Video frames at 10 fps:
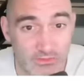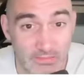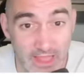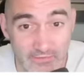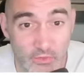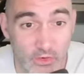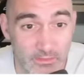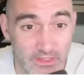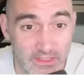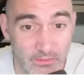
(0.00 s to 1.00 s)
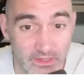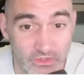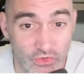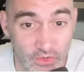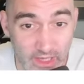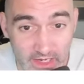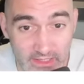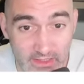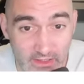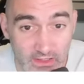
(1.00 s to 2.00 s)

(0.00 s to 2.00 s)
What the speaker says: platform that someone has created.